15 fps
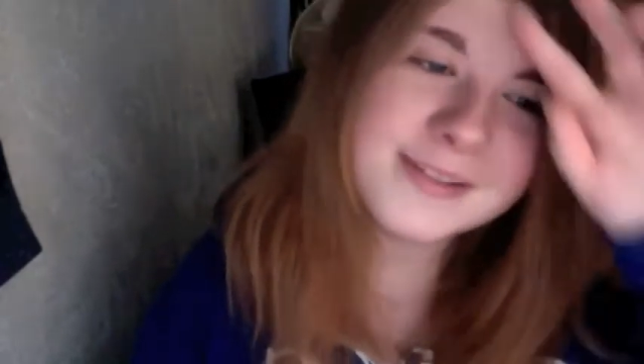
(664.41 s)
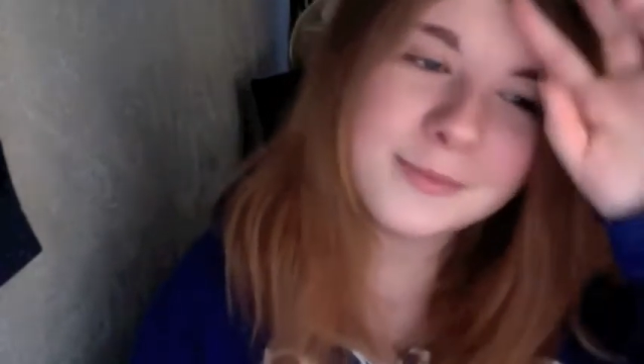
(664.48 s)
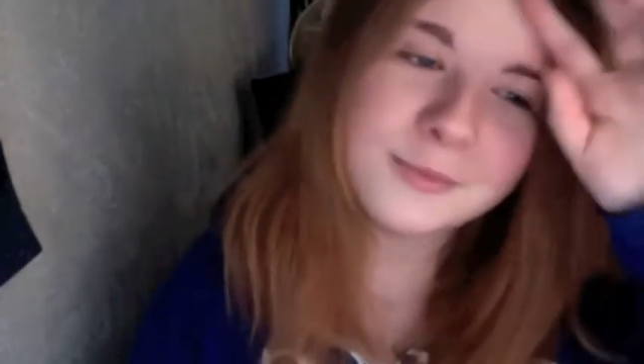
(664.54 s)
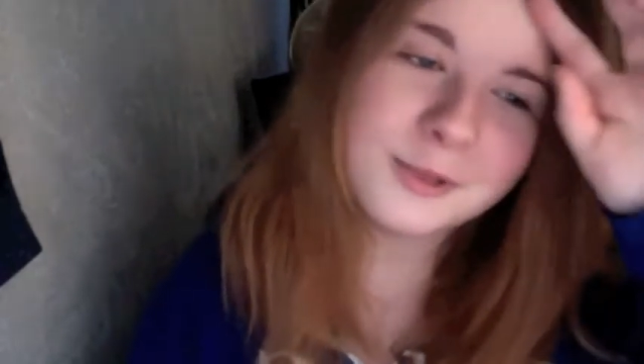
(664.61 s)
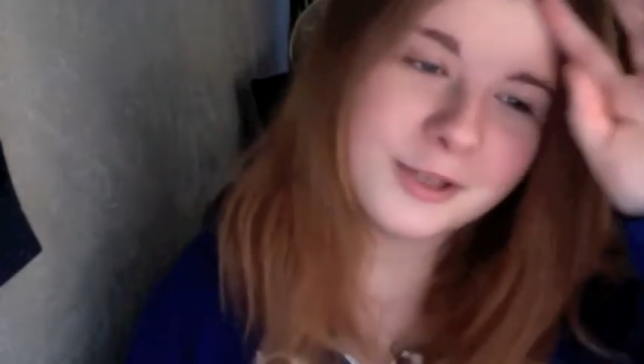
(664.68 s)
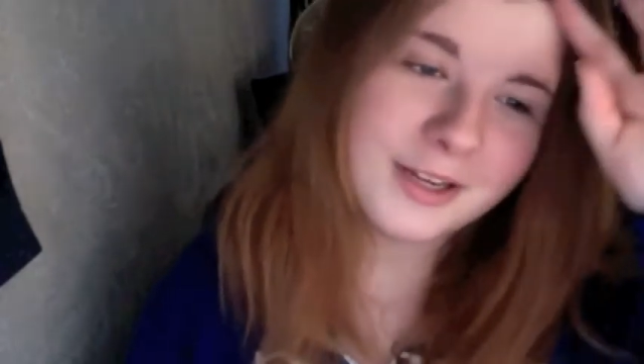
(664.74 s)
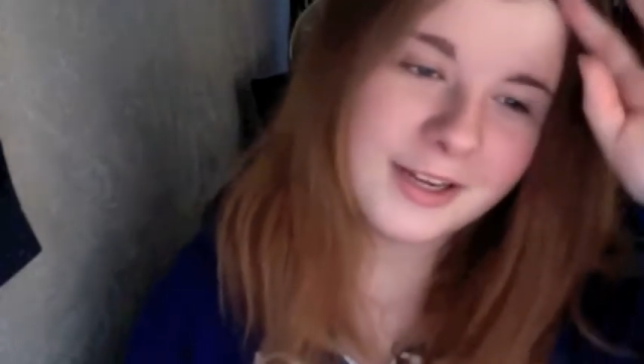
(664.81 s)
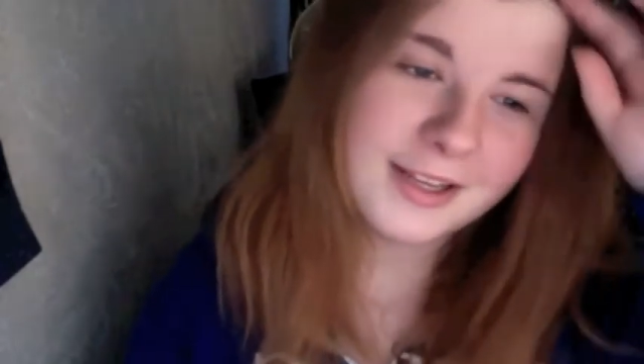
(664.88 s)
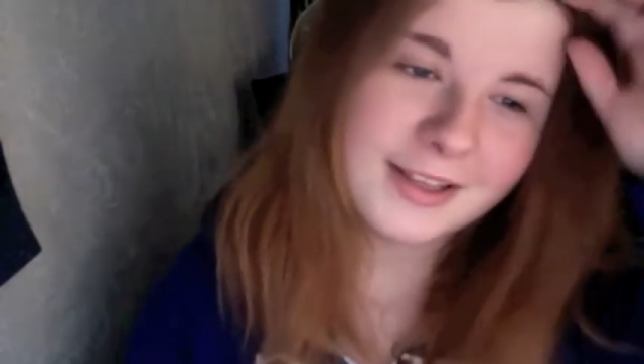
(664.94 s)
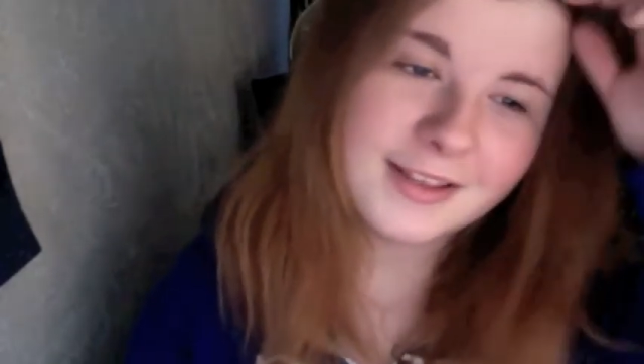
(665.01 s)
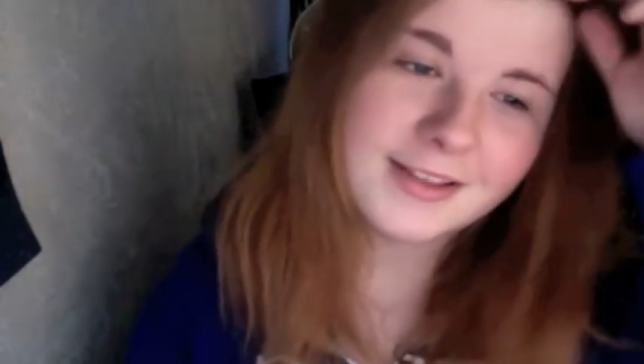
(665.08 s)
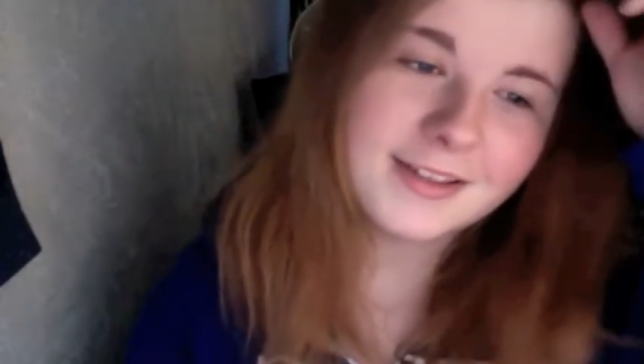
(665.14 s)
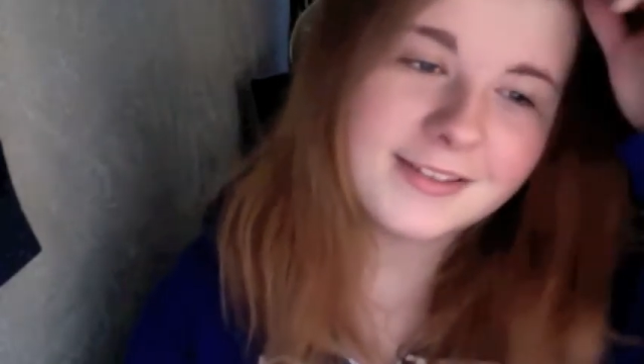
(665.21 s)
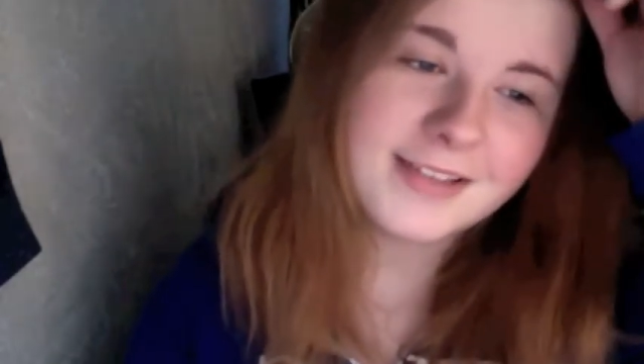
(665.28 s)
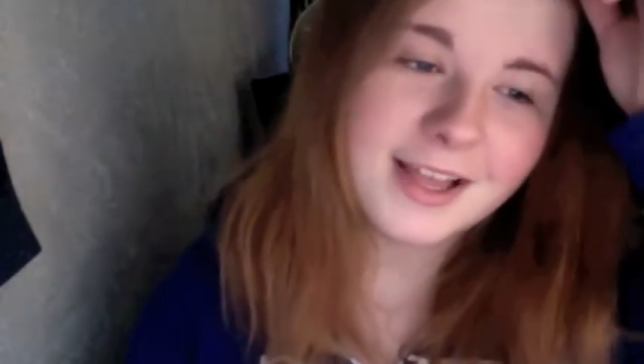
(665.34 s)
and putting
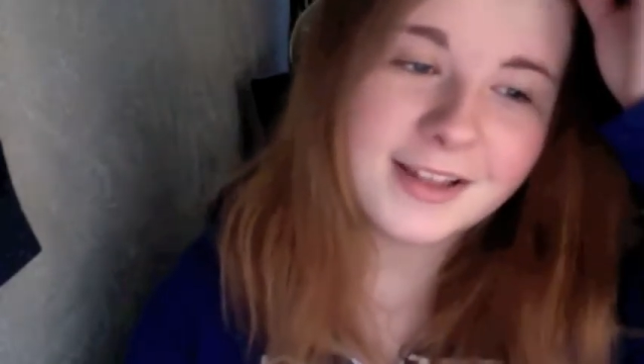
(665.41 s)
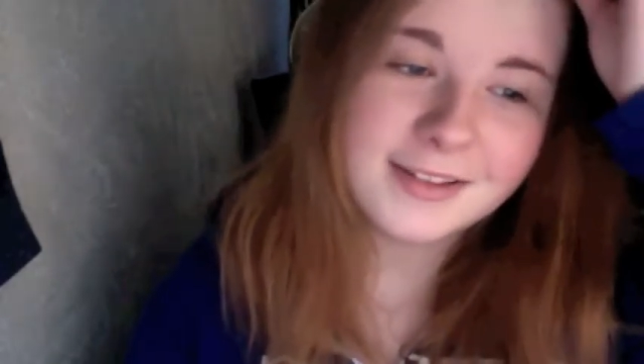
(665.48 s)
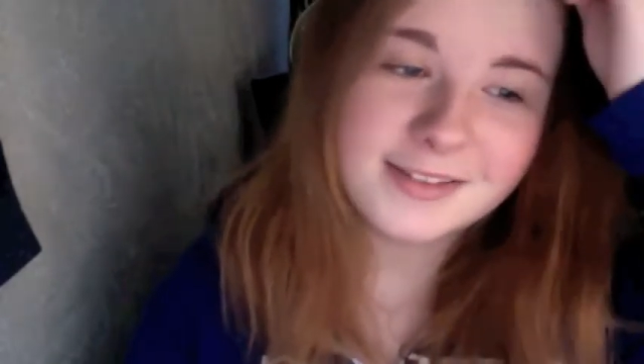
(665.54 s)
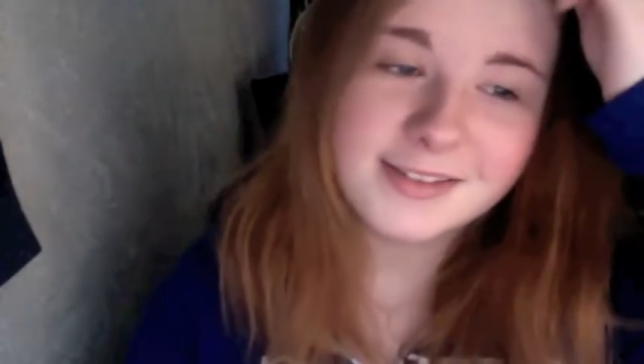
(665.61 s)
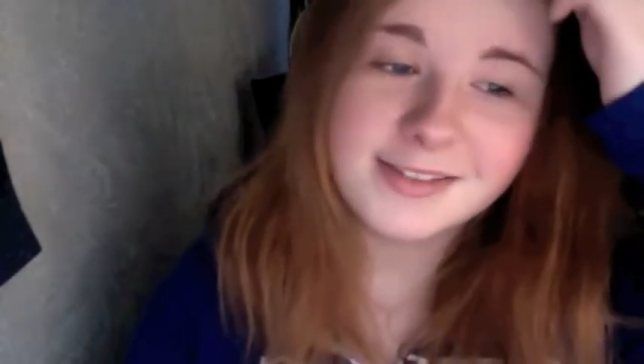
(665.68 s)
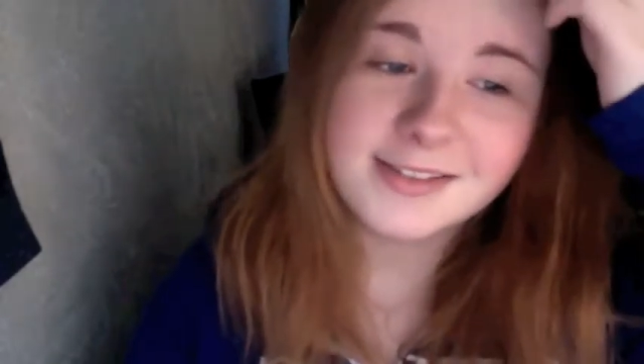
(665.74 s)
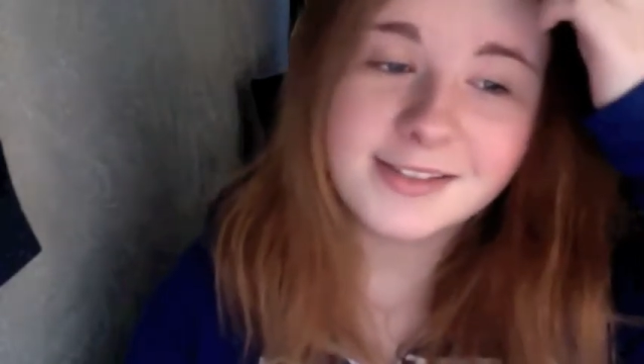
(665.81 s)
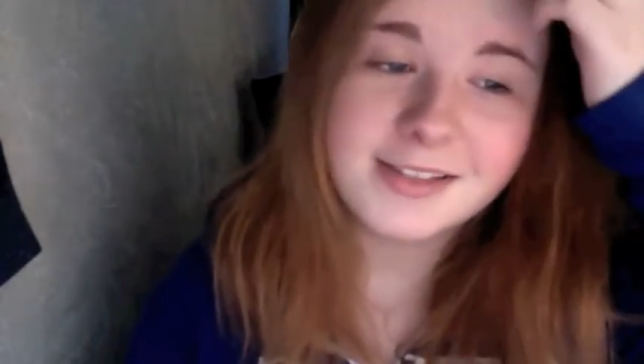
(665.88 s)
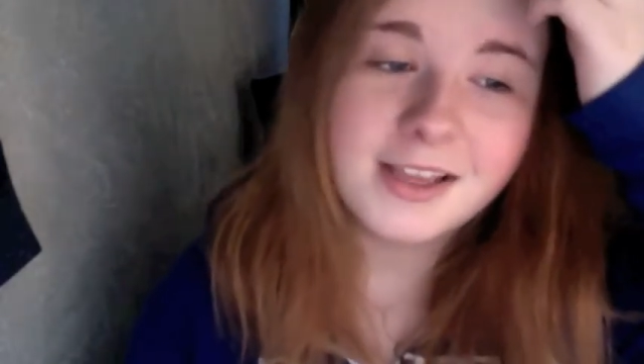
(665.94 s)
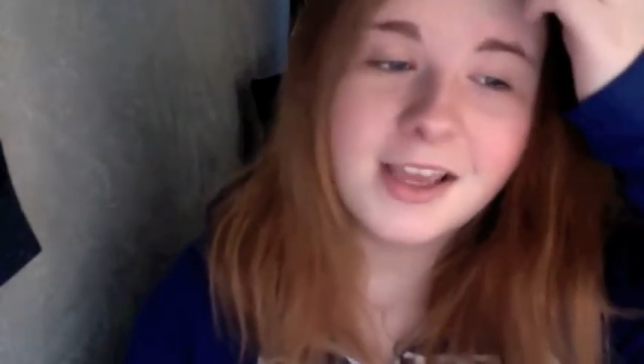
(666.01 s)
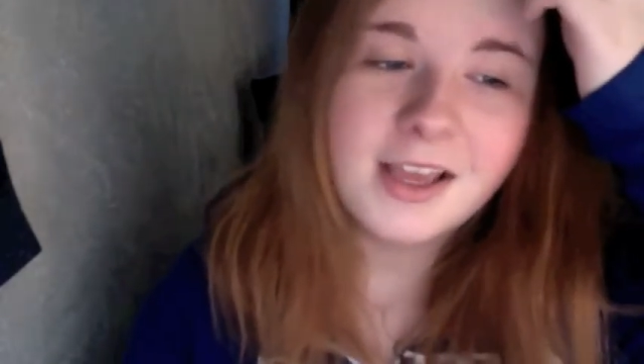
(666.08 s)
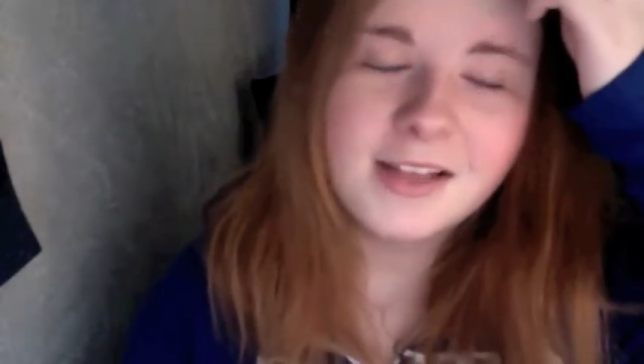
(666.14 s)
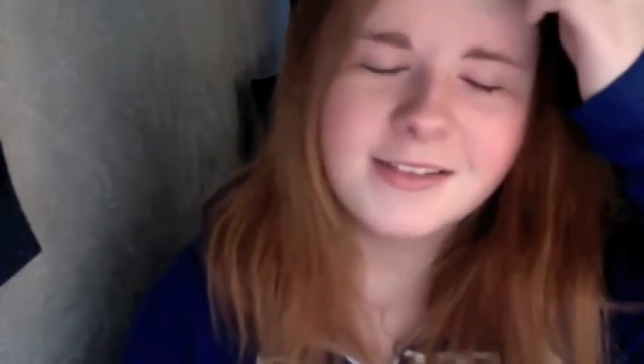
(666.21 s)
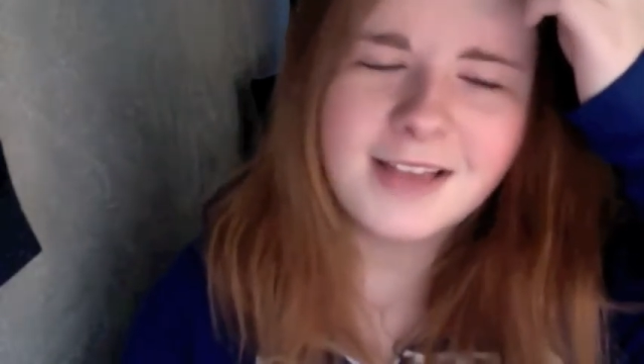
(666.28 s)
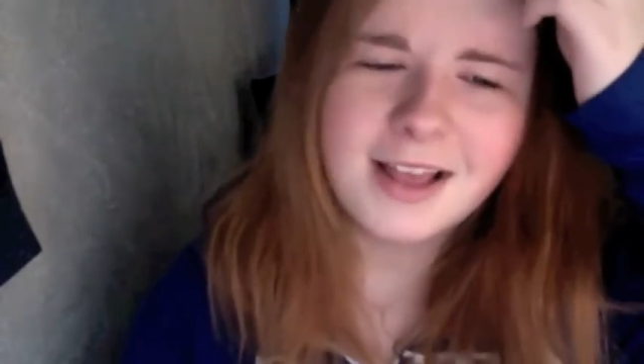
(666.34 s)
the
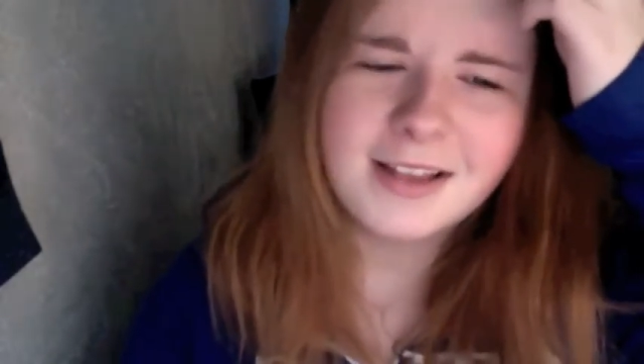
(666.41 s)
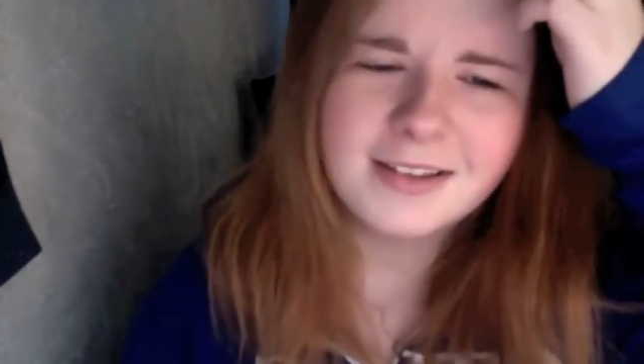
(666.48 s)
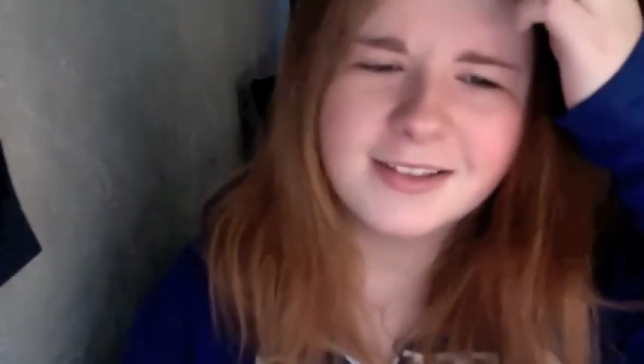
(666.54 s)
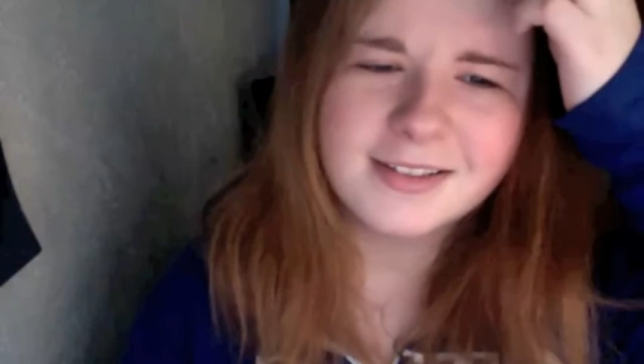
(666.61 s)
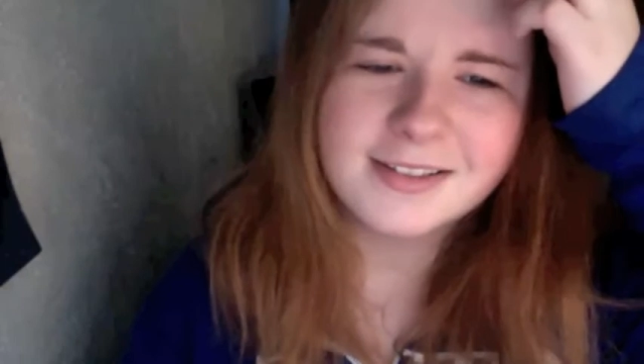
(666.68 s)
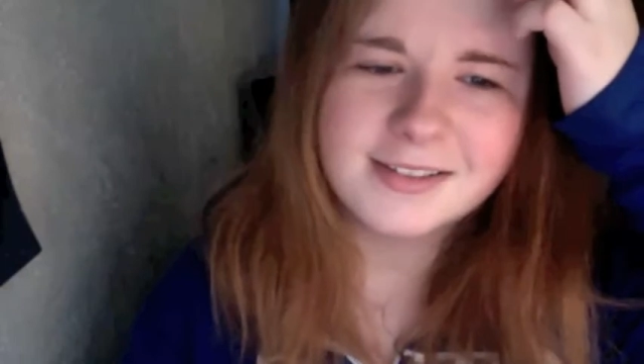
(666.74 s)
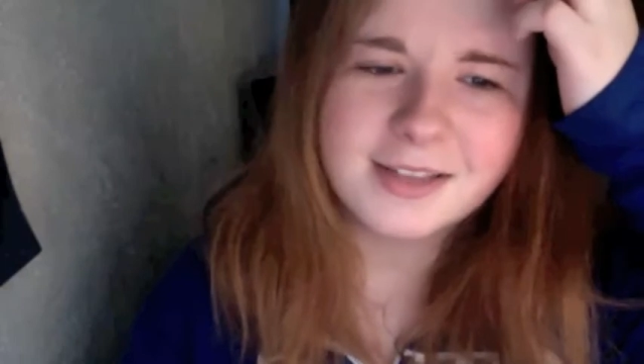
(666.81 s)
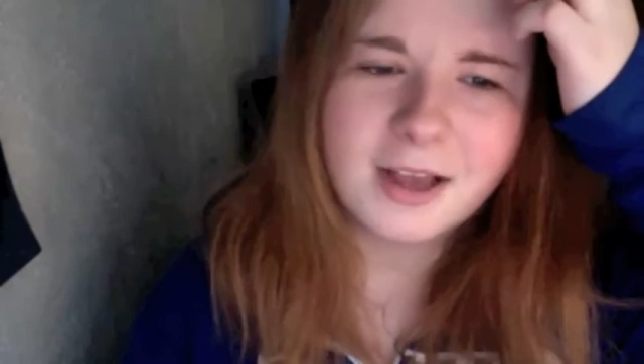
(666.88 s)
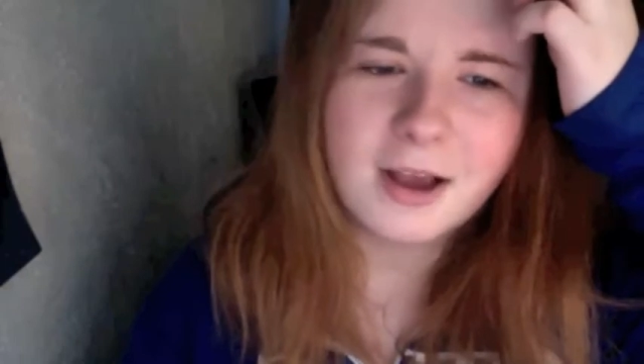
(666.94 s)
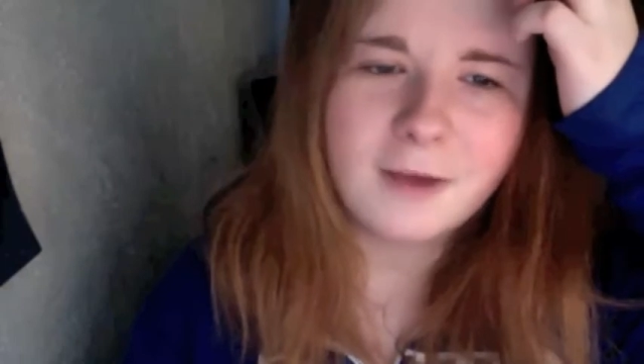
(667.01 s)
talentless